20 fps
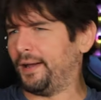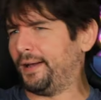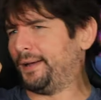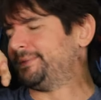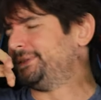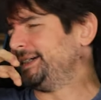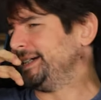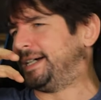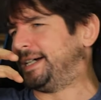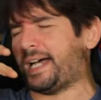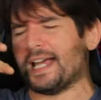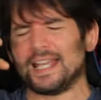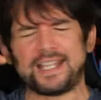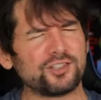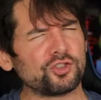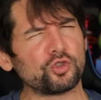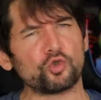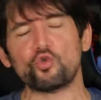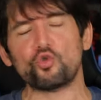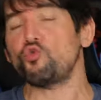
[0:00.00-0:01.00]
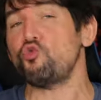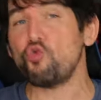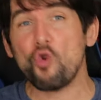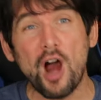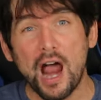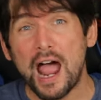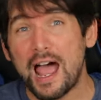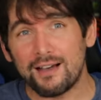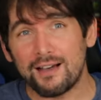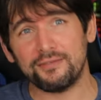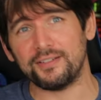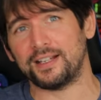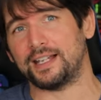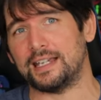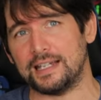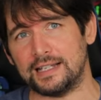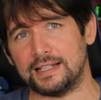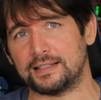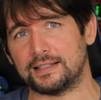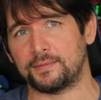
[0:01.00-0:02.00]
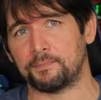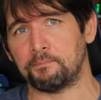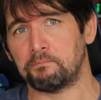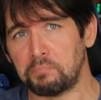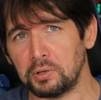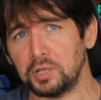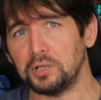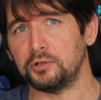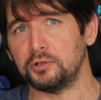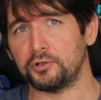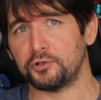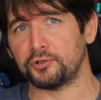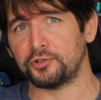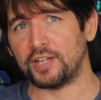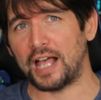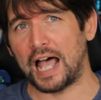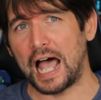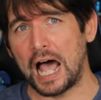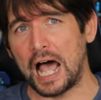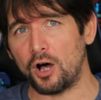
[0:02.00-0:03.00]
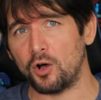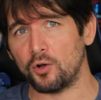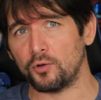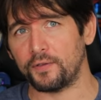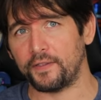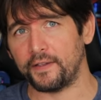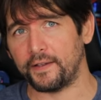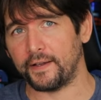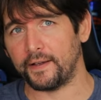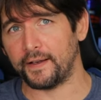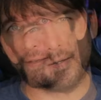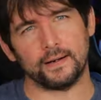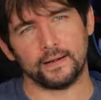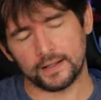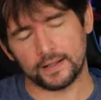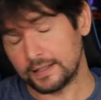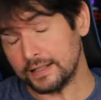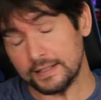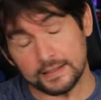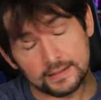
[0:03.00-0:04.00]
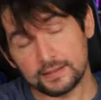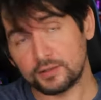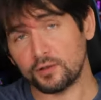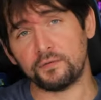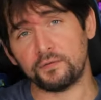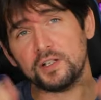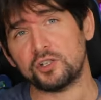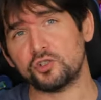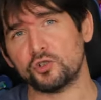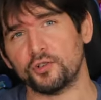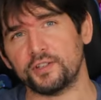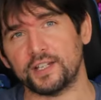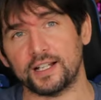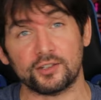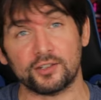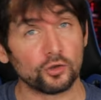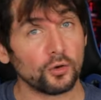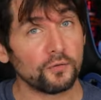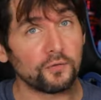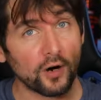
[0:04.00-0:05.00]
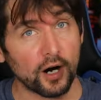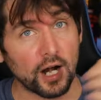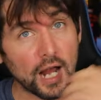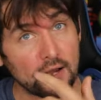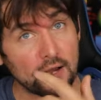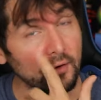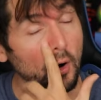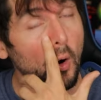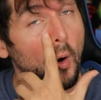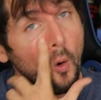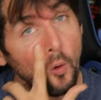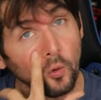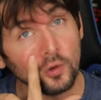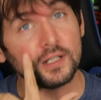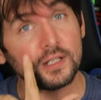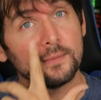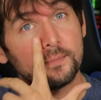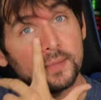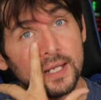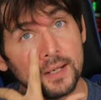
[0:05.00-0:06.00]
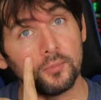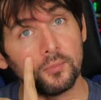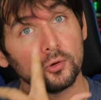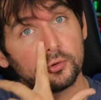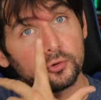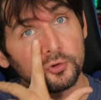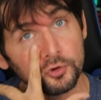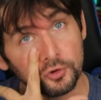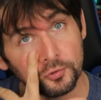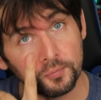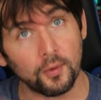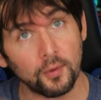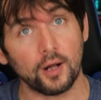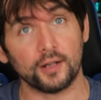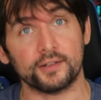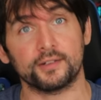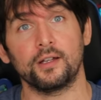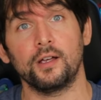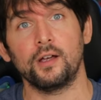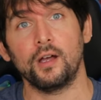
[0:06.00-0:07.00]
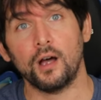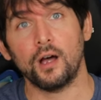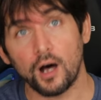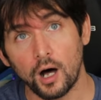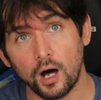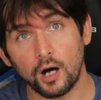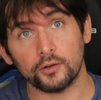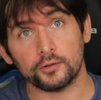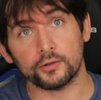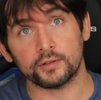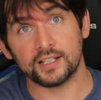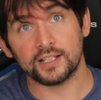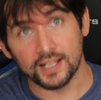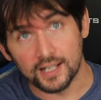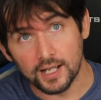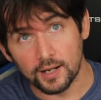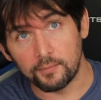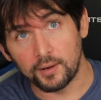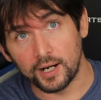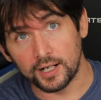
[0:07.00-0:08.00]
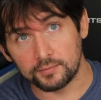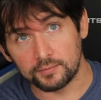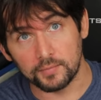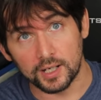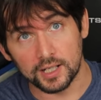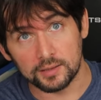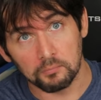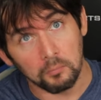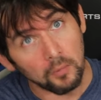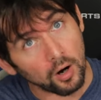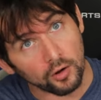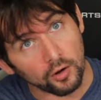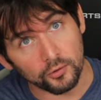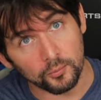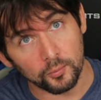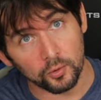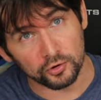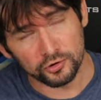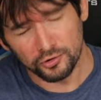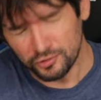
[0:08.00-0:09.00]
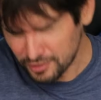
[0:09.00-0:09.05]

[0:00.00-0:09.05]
Uh, extravagant builders out there. And this is a feature that so far I've only been able to spot on Gigabyte made motherboards.